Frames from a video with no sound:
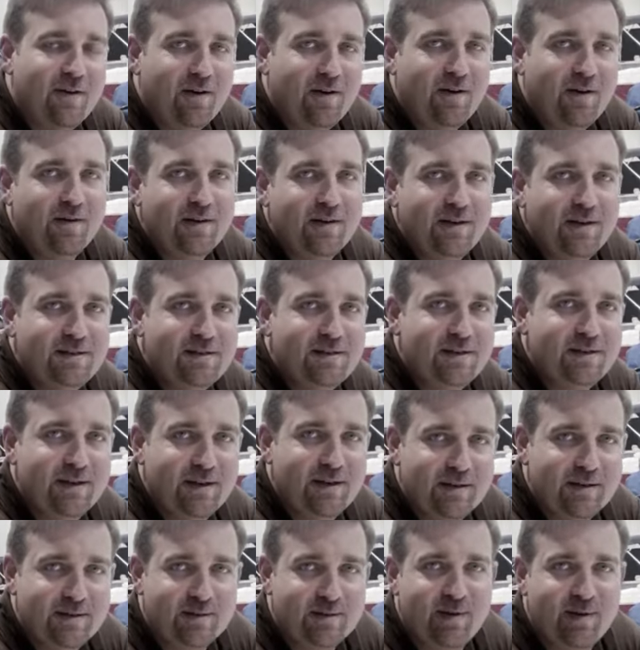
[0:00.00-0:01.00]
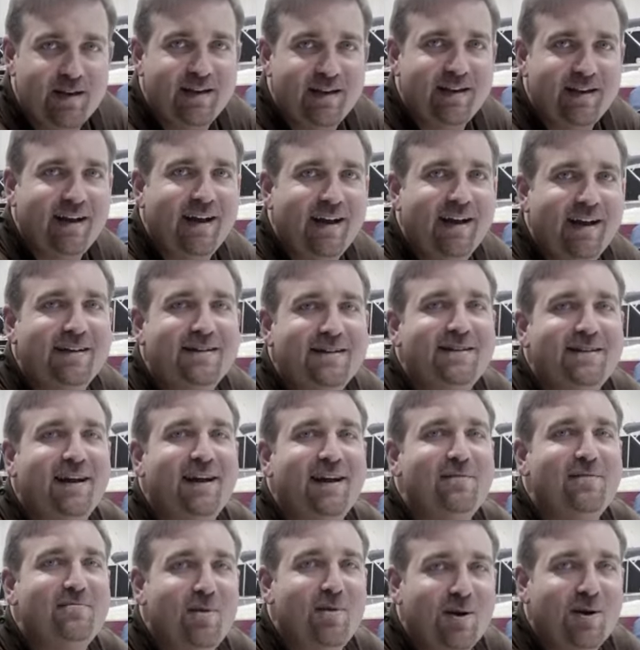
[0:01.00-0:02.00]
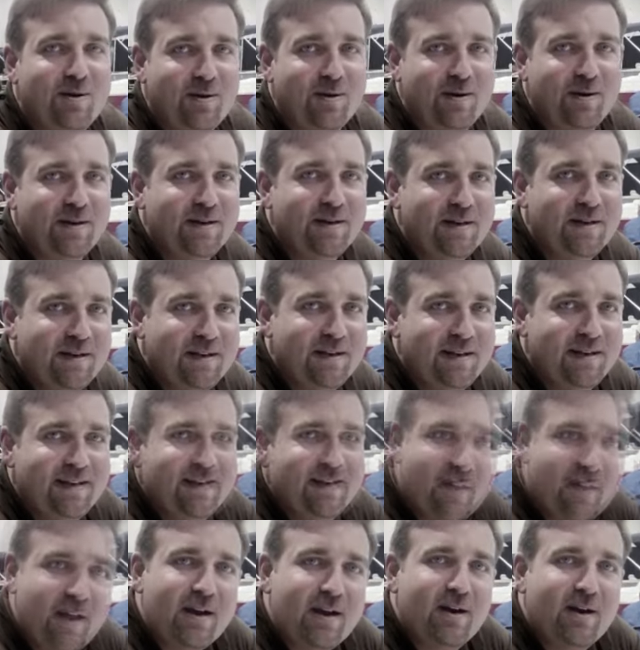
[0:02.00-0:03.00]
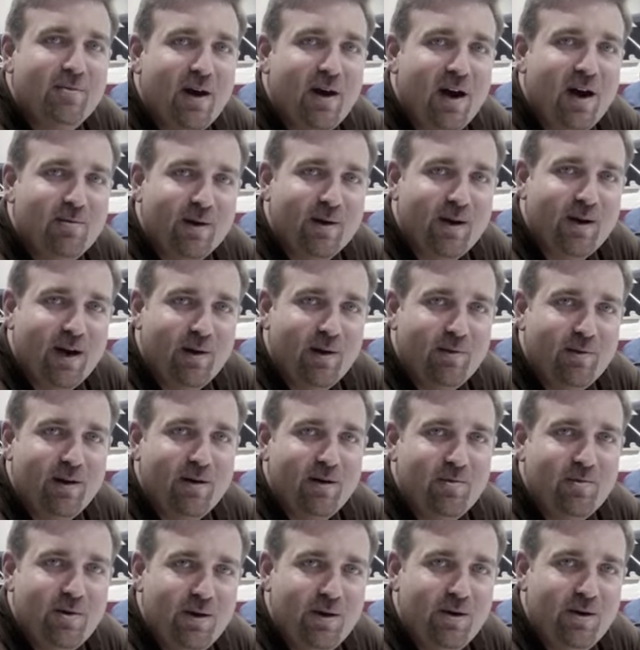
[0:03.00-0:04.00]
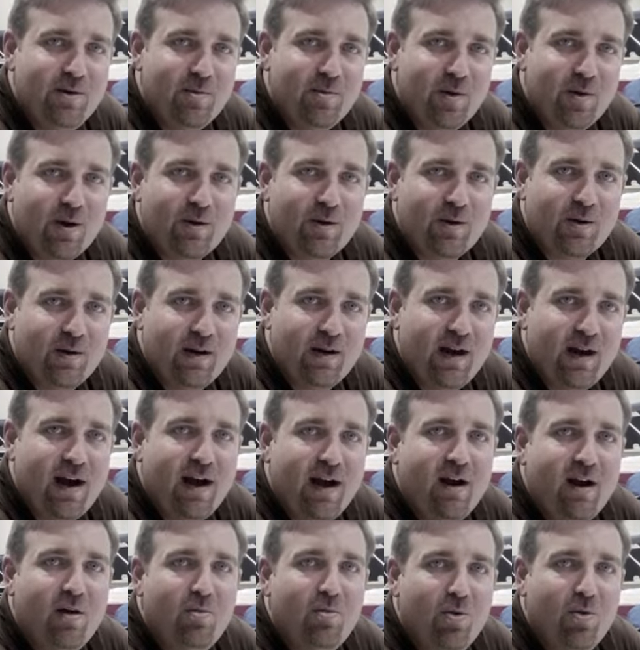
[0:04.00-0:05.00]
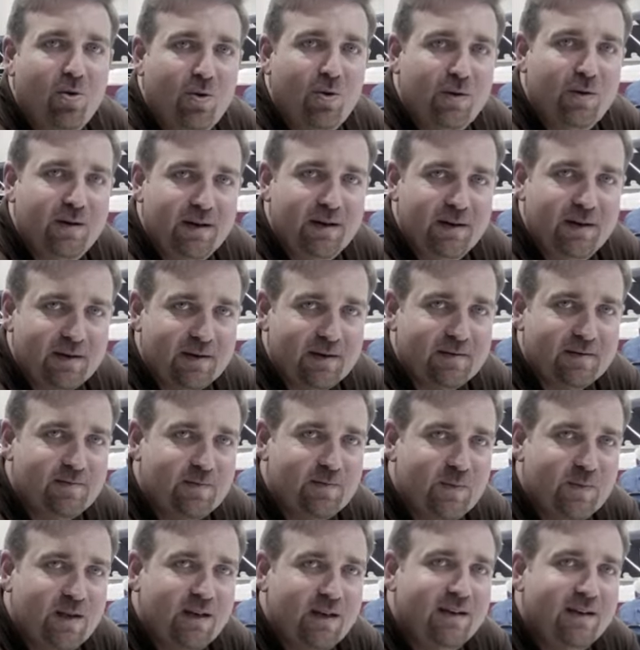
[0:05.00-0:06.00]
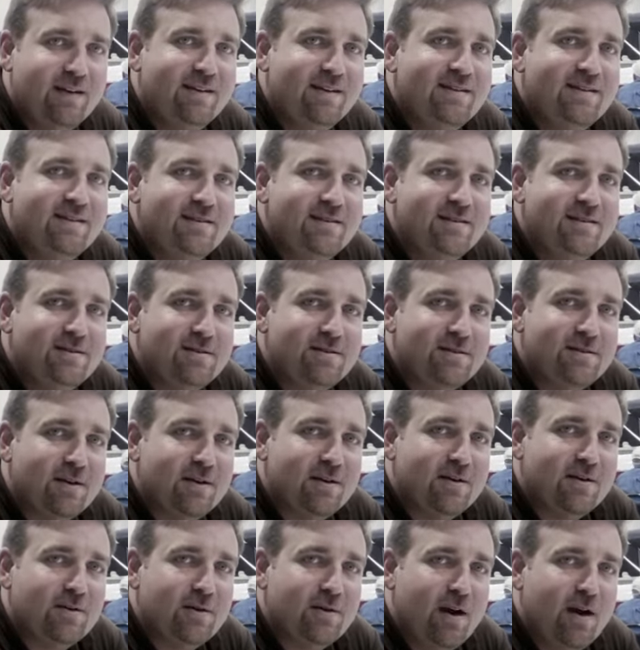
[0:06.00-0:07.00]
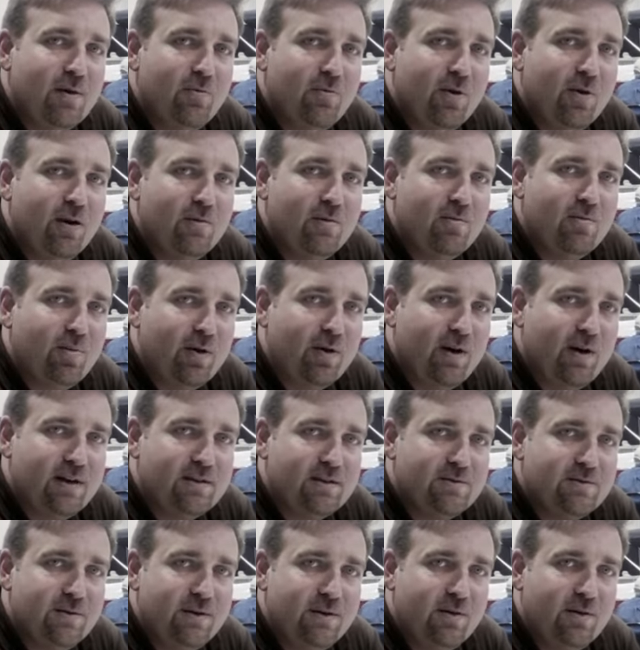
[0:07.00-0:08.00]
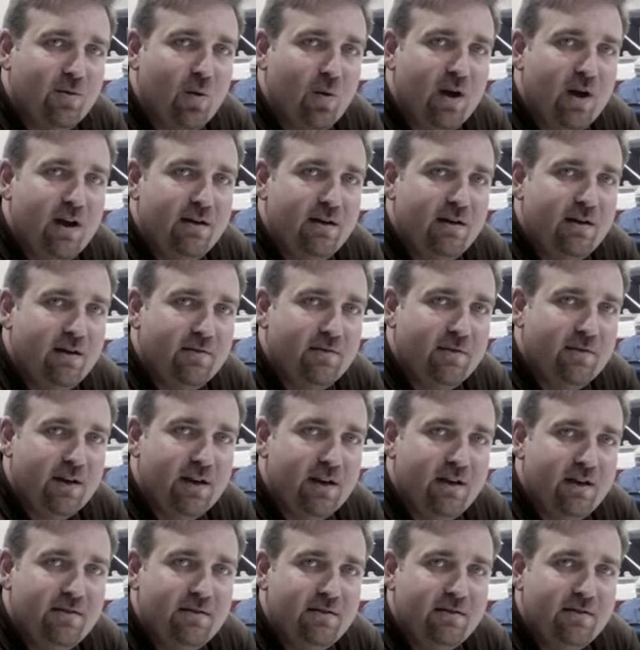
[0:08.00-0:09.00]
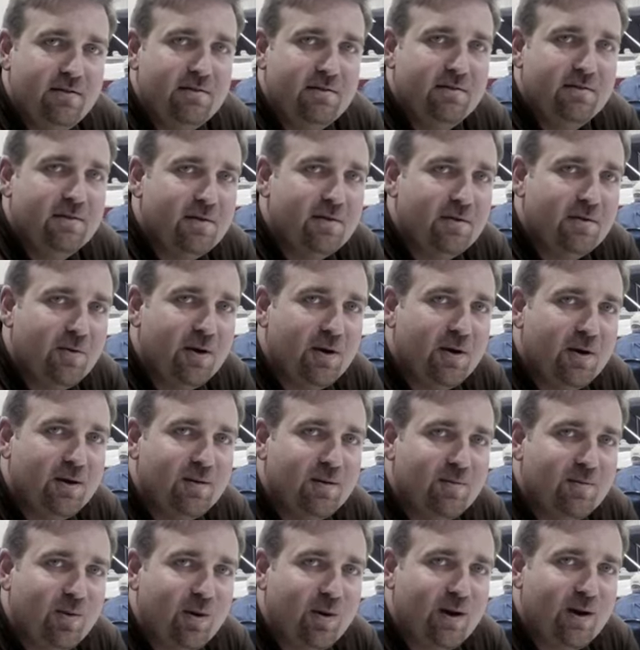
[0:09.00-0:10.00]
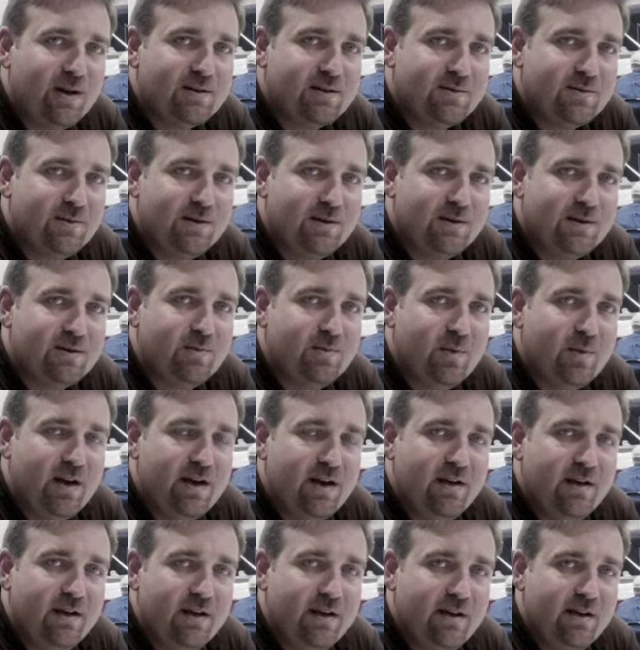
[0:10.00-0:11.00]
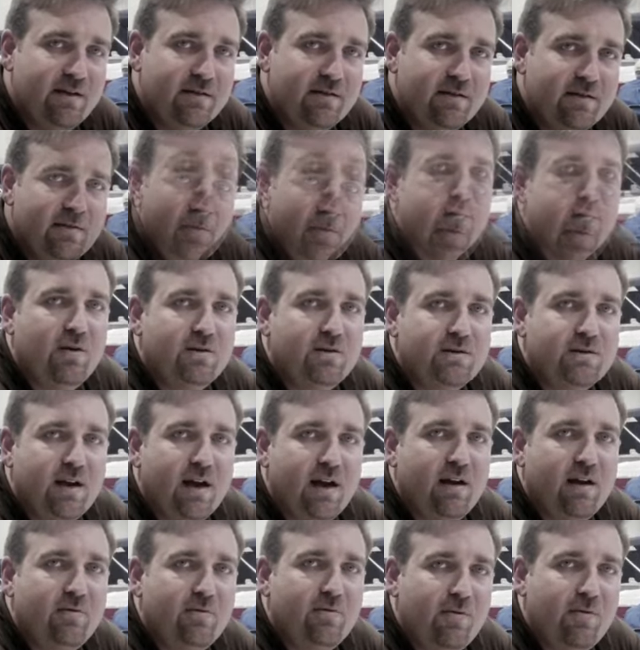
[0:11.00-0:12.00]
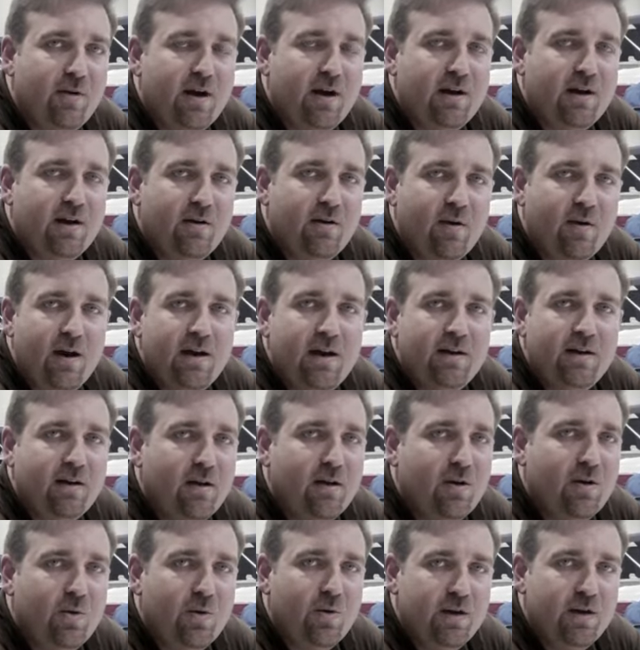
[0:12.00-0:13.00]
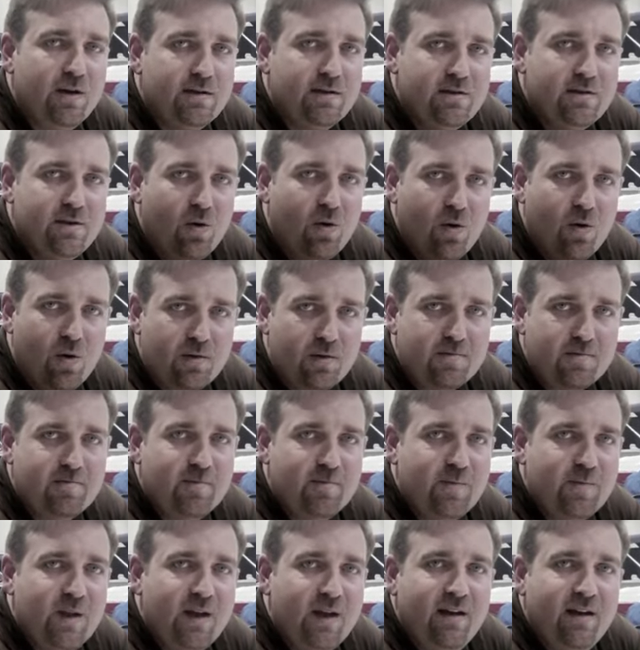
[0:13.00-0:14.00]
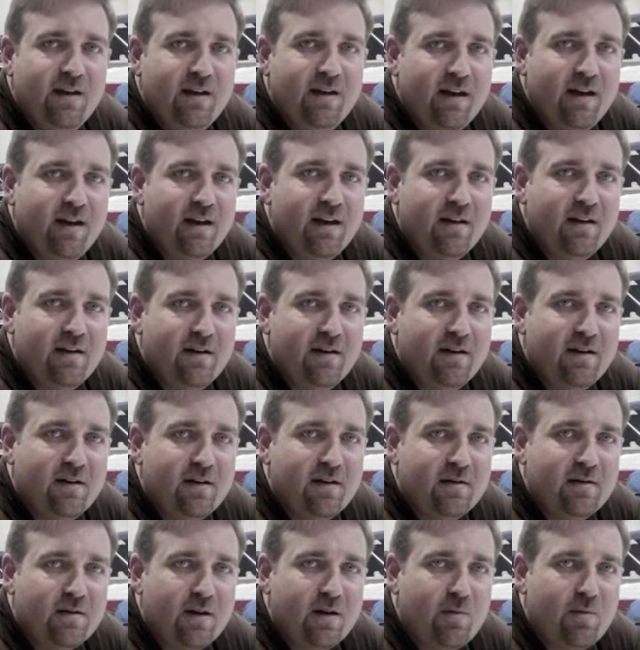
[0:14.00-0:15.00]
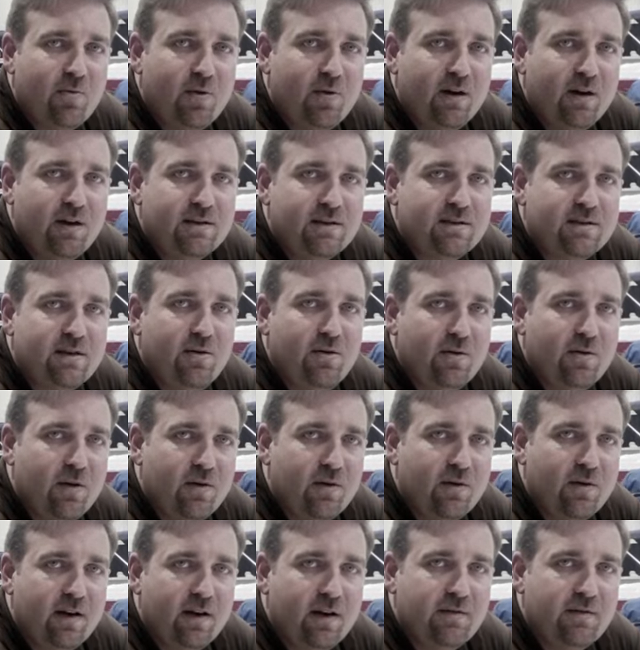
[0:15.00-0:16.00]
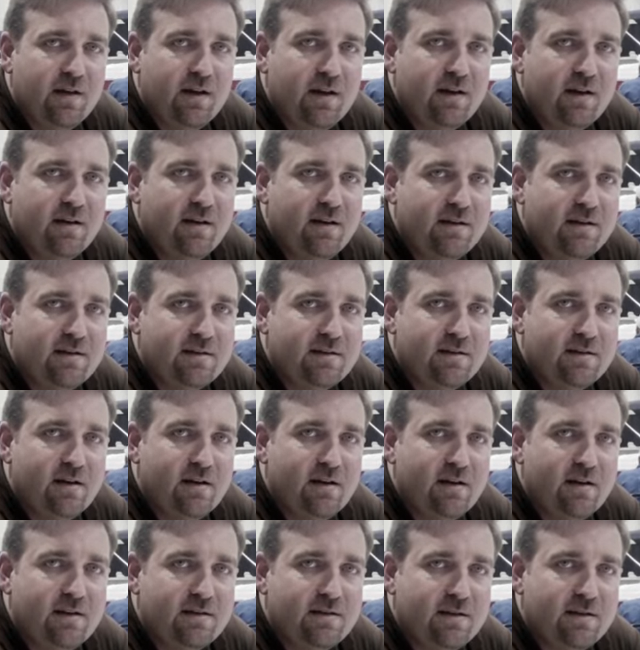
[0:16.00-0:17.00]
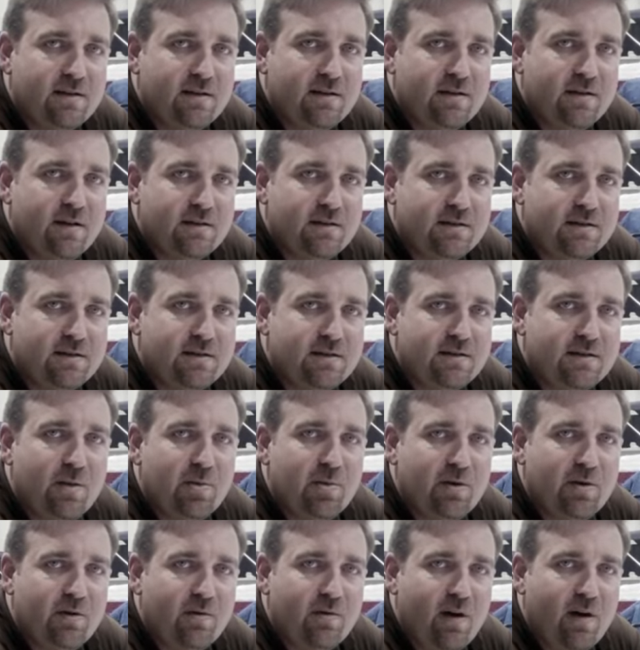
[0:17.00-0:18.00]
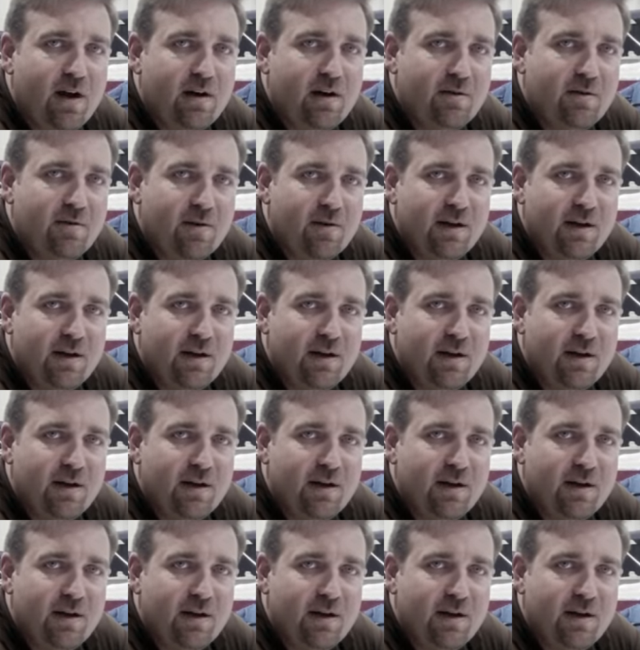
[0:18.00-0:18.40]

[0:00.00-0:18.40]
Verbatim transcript: all these years of being anti-Mercury, thinking about becoming a new Mercury outboard dealer. So I'm real impressed with the weight of the engine, real impressed with the speed of the engine. The motor's got very great low-end torque, and uh, I'm really sold on it. I think it's, uh, it's, a, it's a step in the right